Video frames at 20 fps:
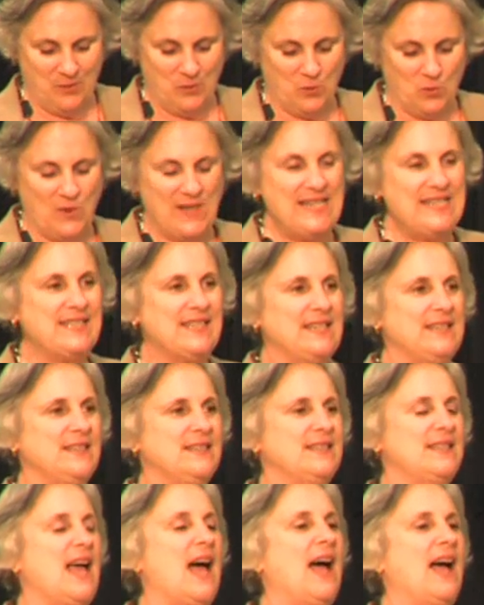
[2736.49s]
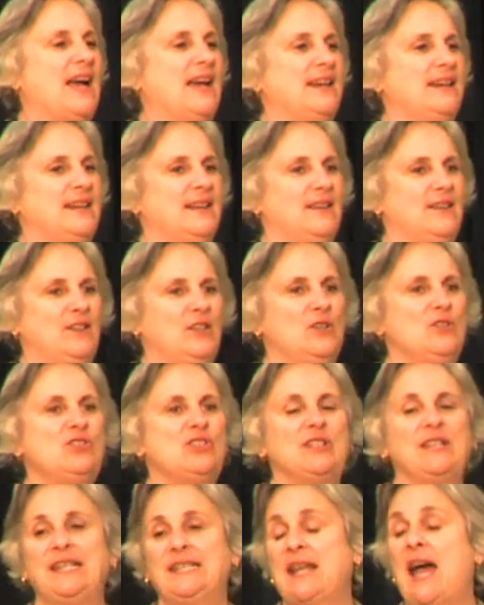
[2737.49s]
reason side
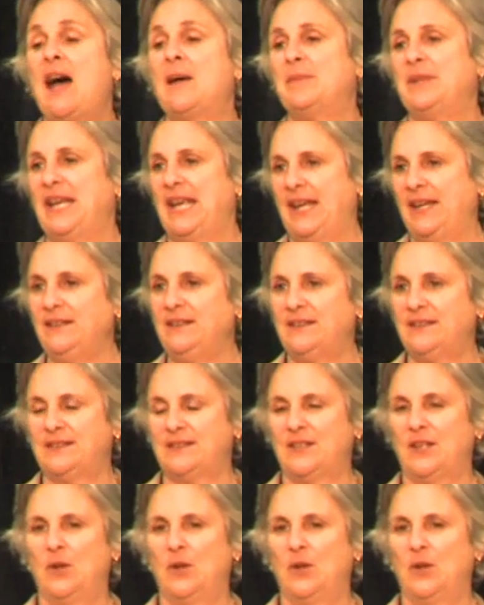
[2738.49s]
usually dominates